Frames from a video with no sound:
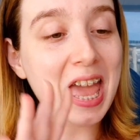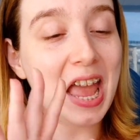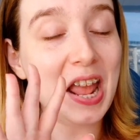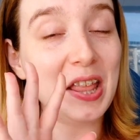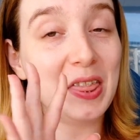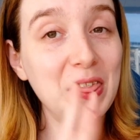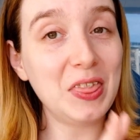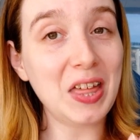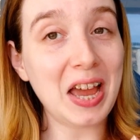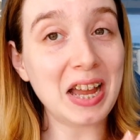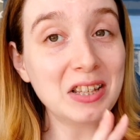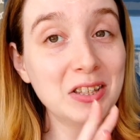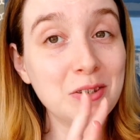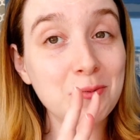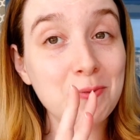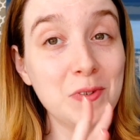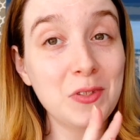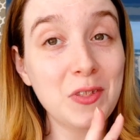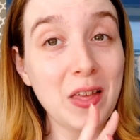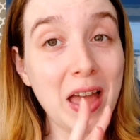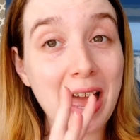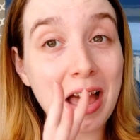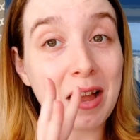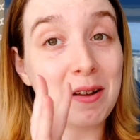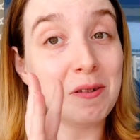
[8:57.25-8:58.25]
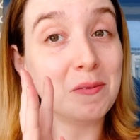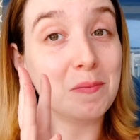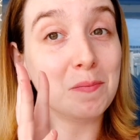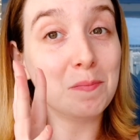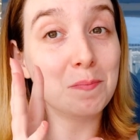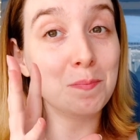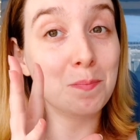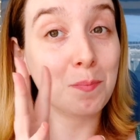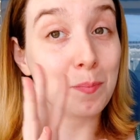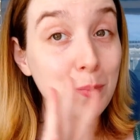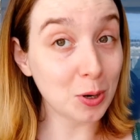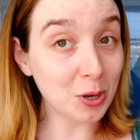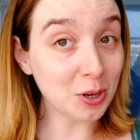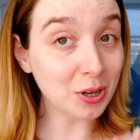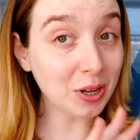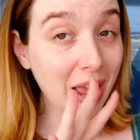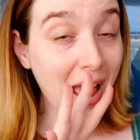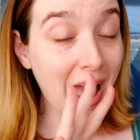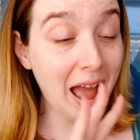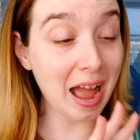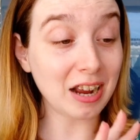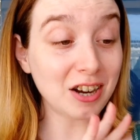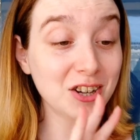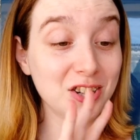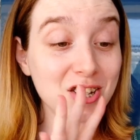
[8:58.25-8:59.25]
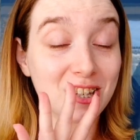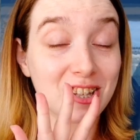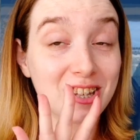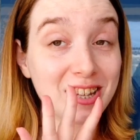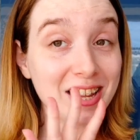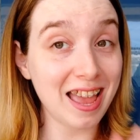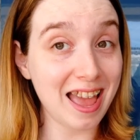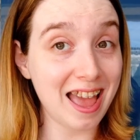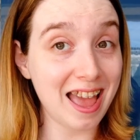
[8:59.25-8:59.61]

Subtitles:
And that's where that book actually